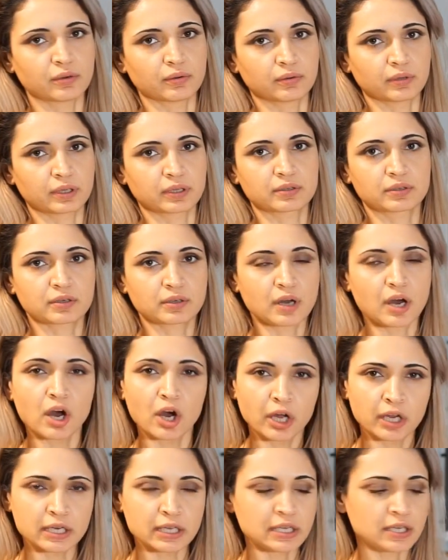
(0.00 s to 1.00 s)
like
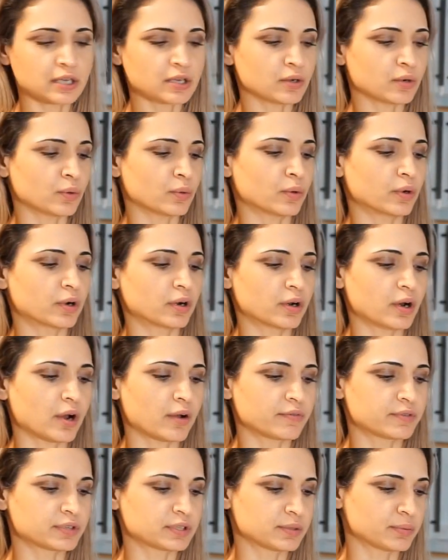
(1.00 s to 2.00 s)
honey or
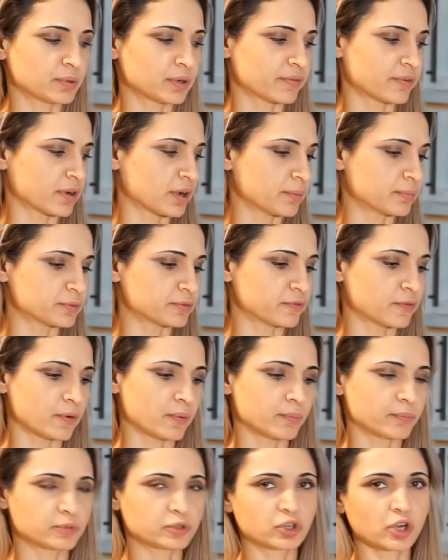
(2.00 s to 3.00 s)
obviously whatever comes
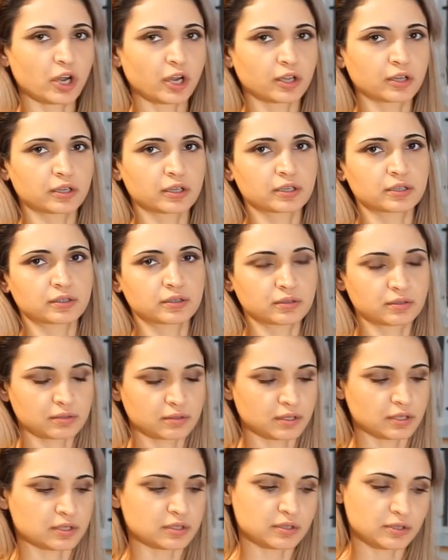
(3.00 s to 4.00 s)
from chocolate.
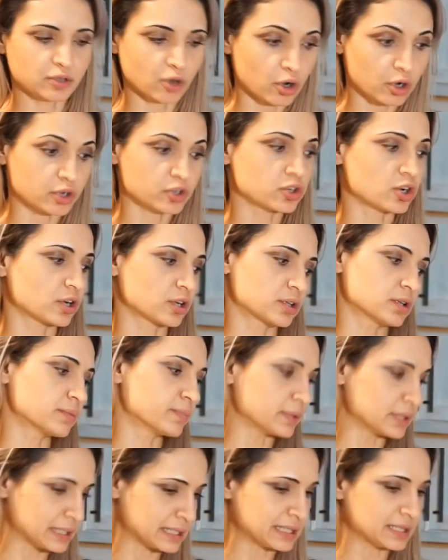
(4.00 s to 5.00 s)
It's dark chocolate,
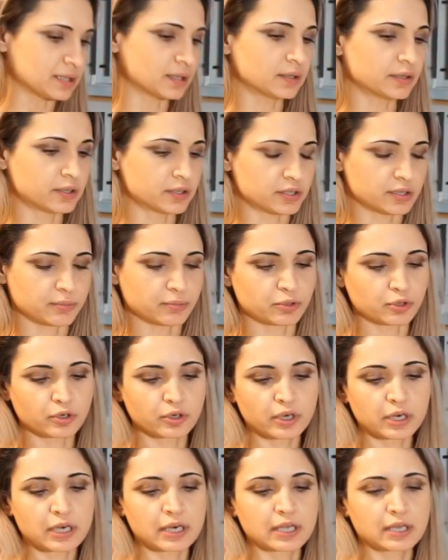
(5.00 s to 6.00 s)
but still there's some sugar
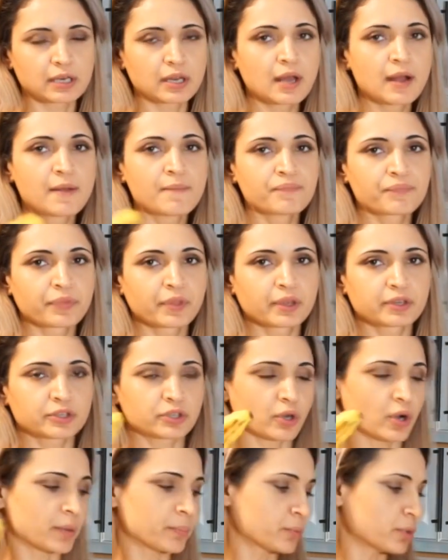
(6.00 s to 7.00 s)
in it.
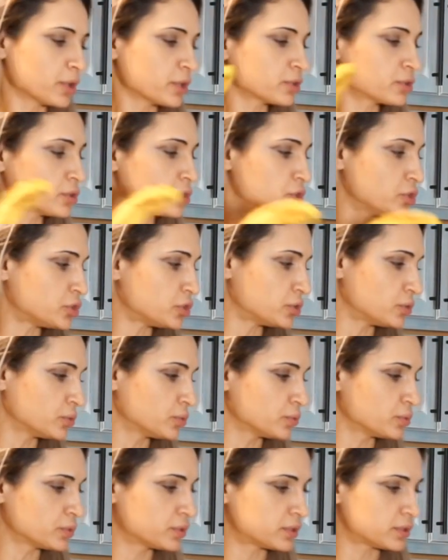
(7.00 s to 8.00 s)
So I'm going to
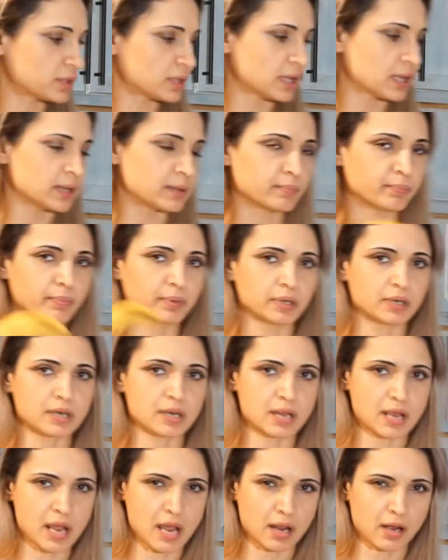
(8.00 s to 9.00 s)
use a
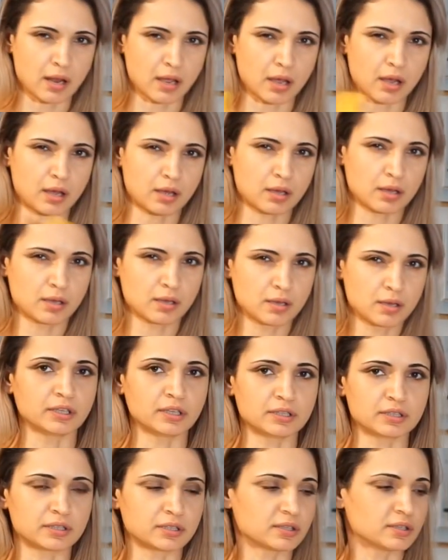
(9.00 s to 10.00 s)
banana.
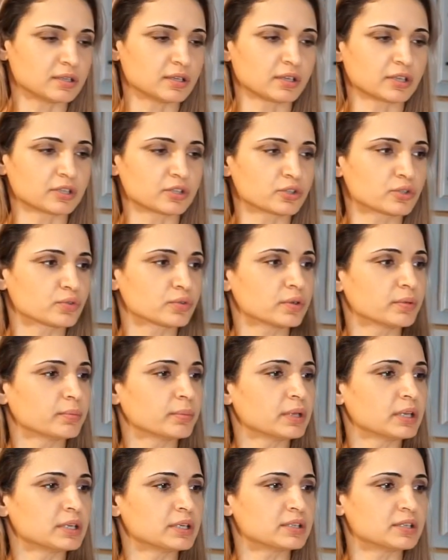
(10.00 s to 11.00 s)
It's
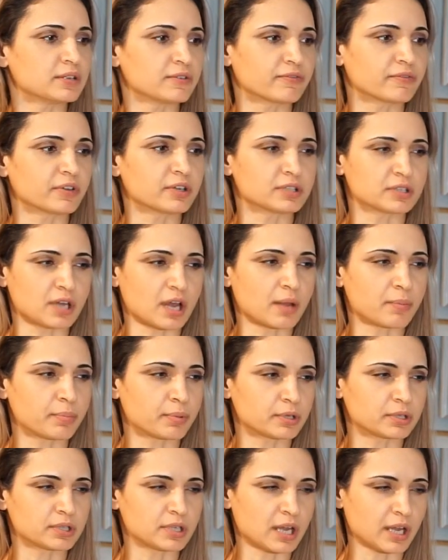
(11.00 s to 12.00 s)
extremely different type
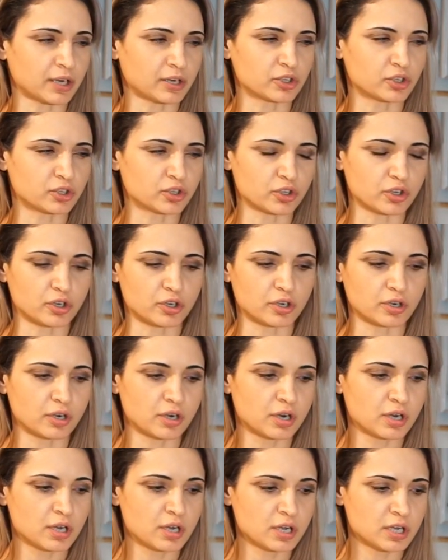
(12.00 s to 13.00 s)
of texture
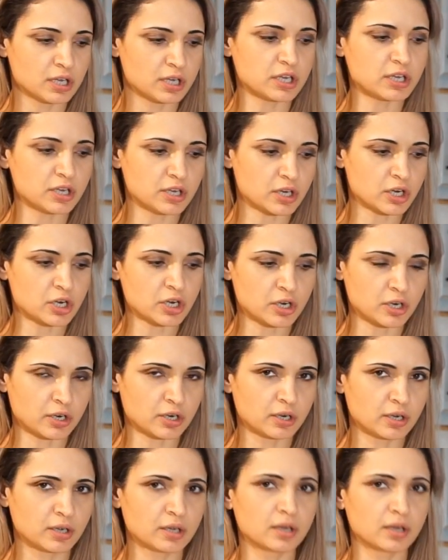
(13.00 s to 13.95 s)
here